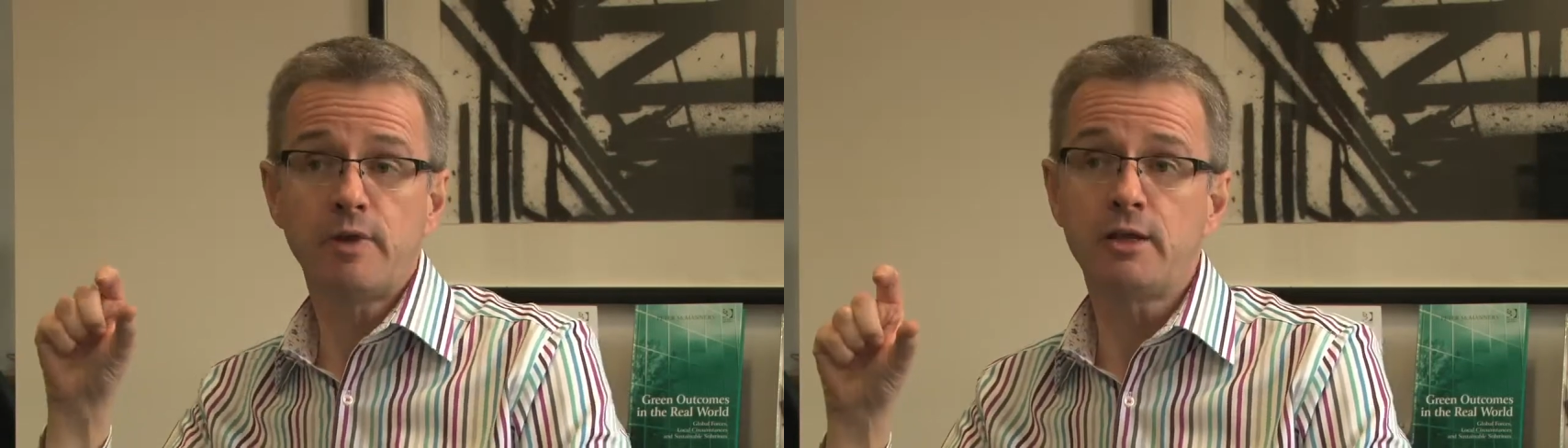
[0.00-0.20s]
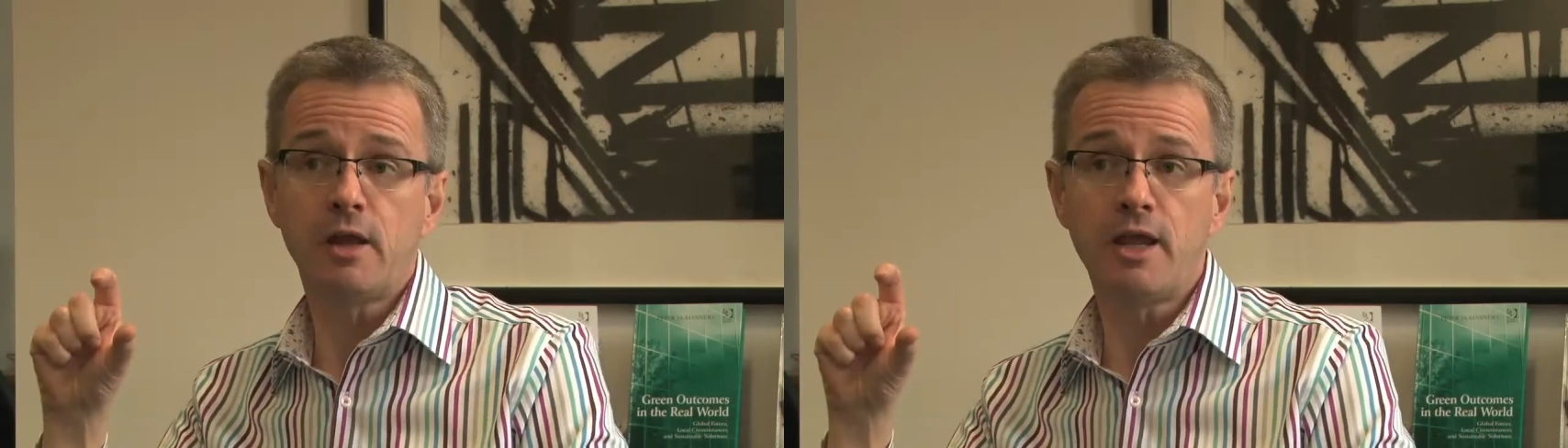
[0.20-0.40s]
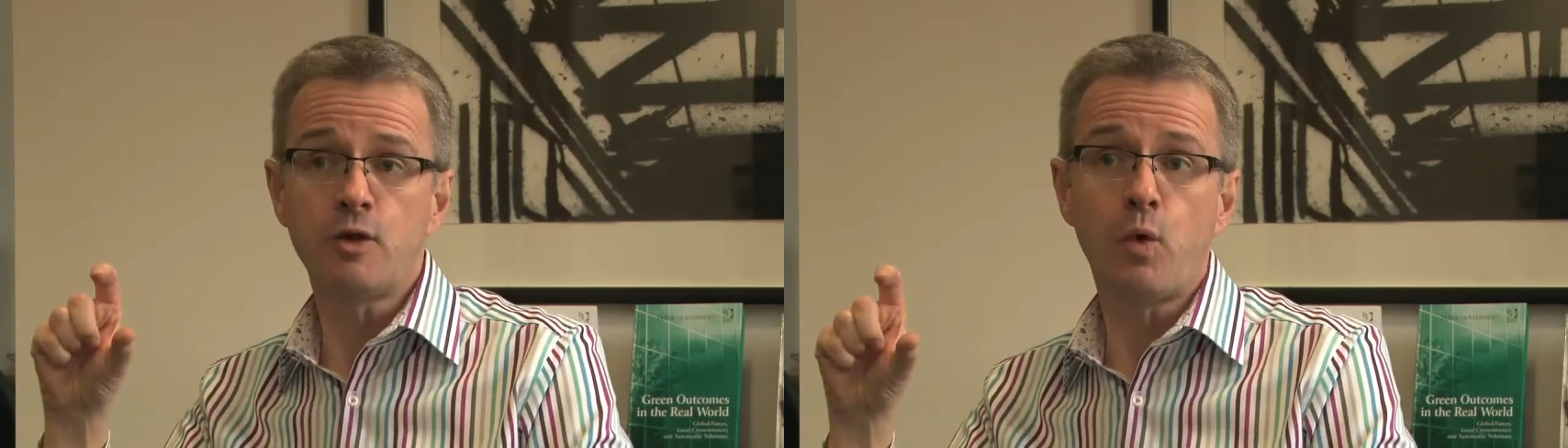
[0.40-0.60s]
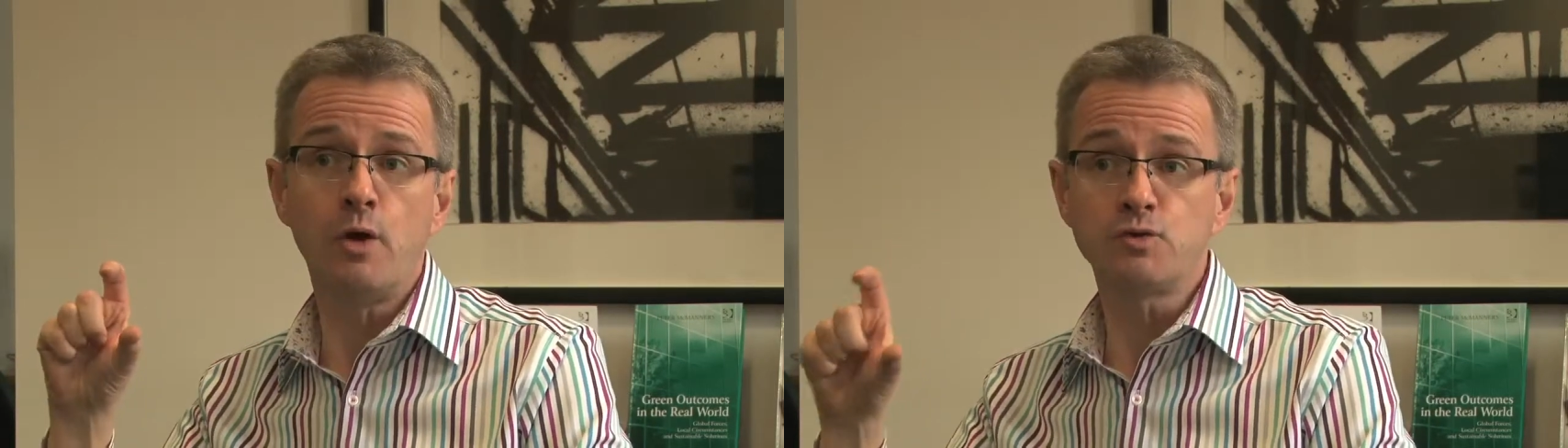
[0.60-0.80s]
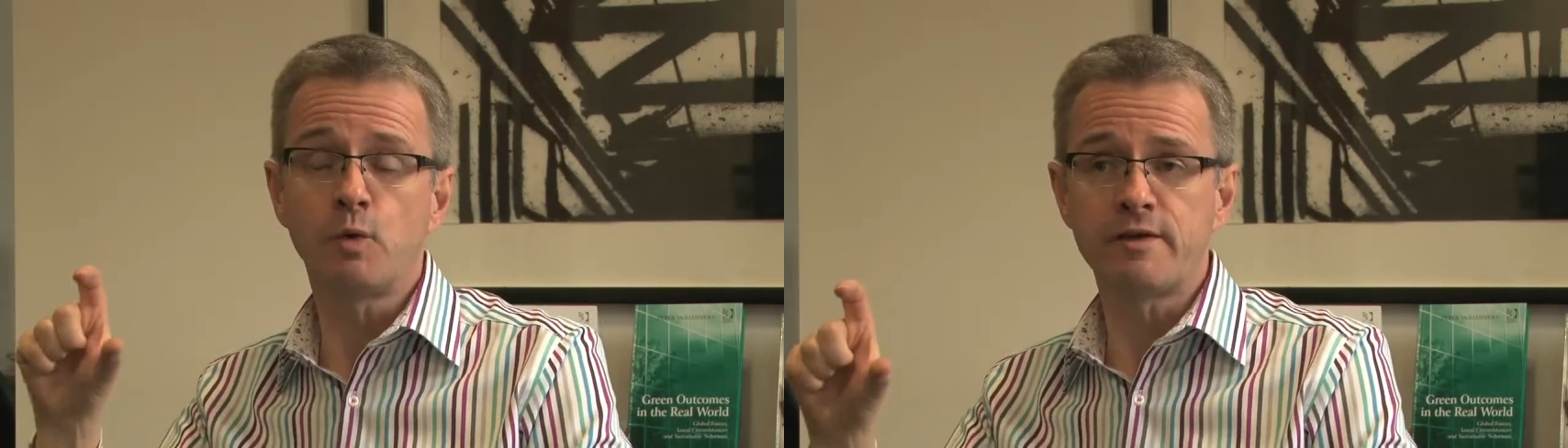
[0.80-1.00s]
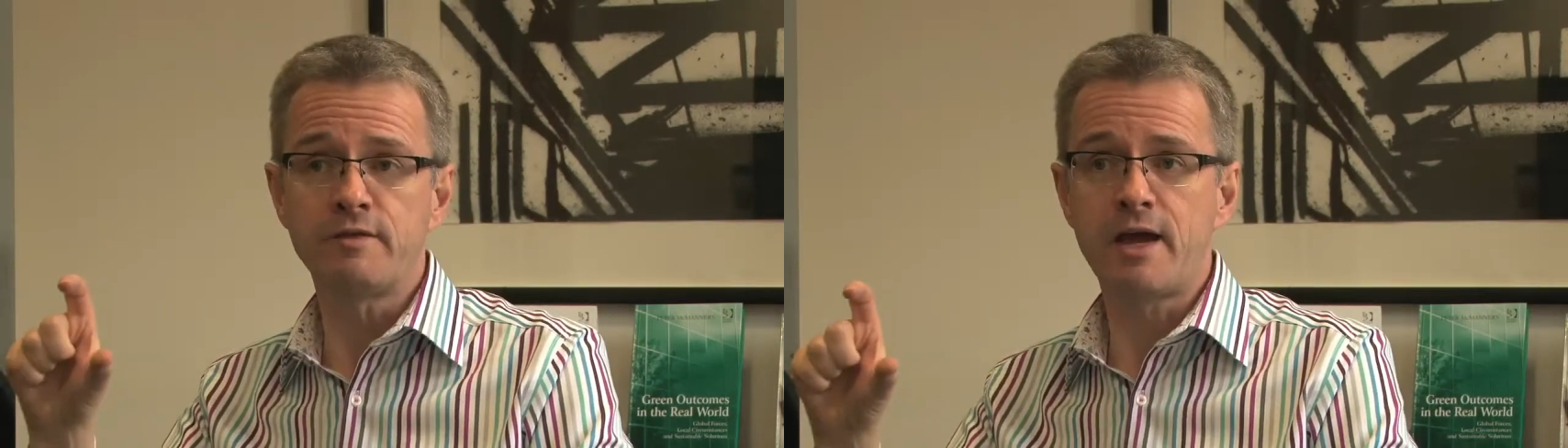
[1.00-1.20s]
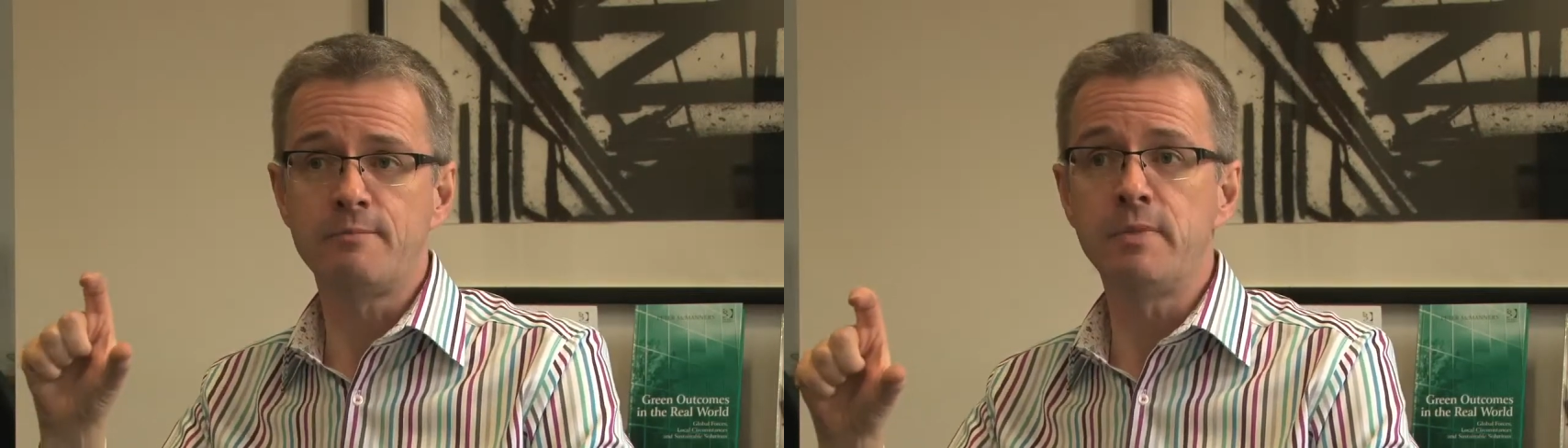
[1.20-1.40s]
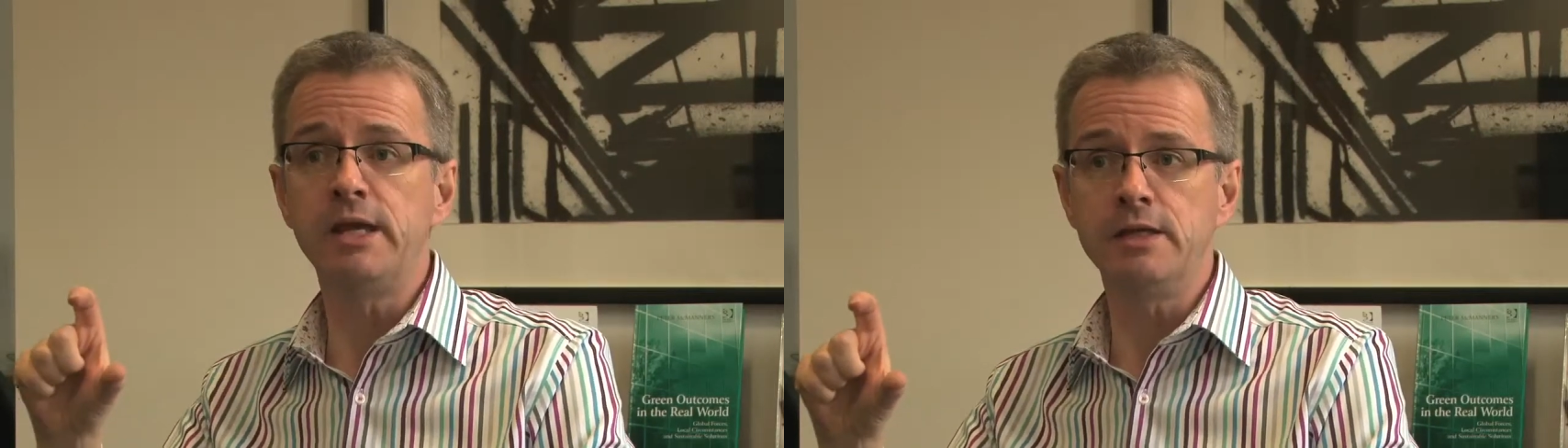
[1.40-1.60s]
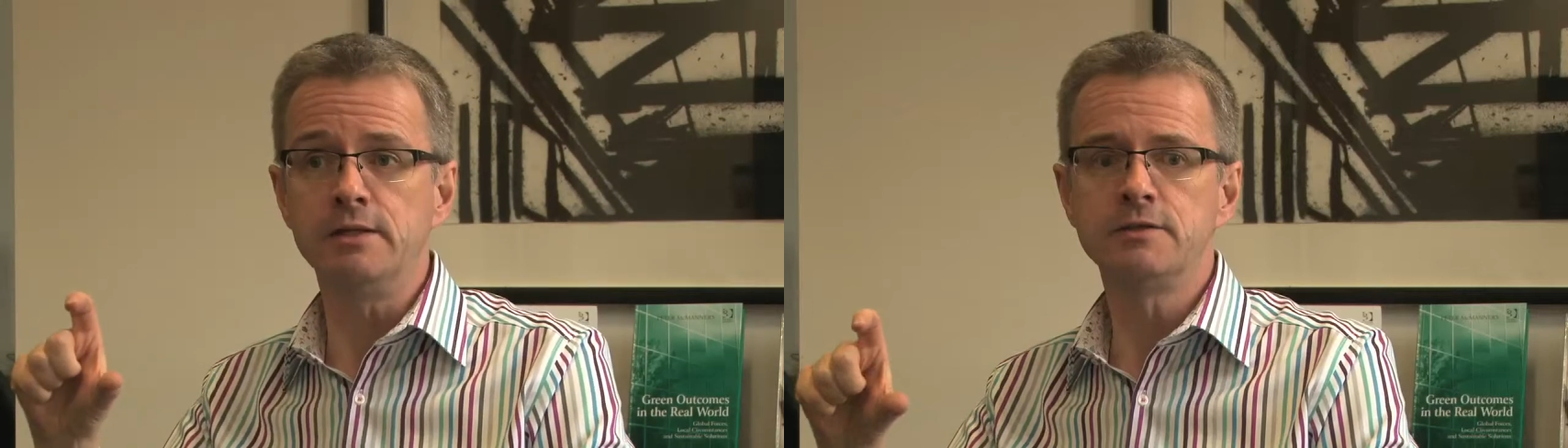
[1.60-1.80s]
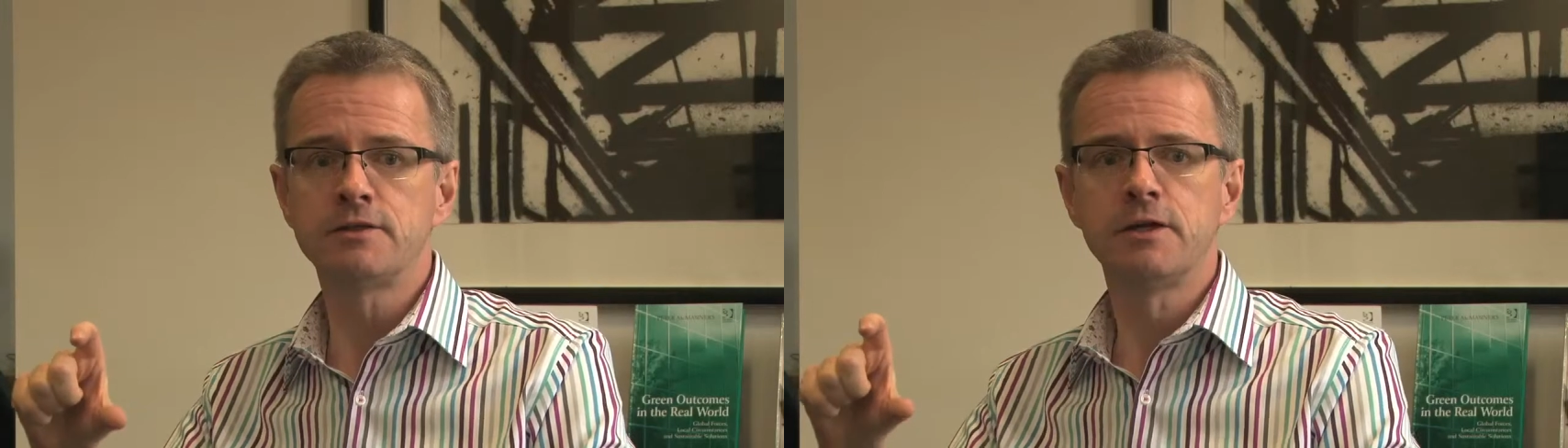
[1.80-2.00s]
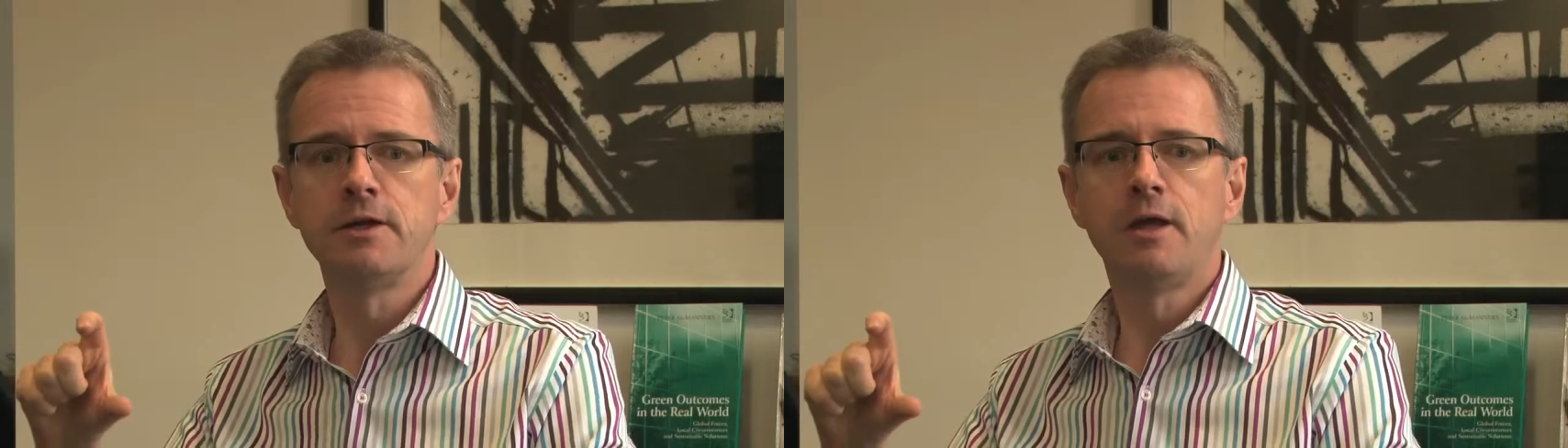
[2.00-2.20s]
in quotes, whatever that means.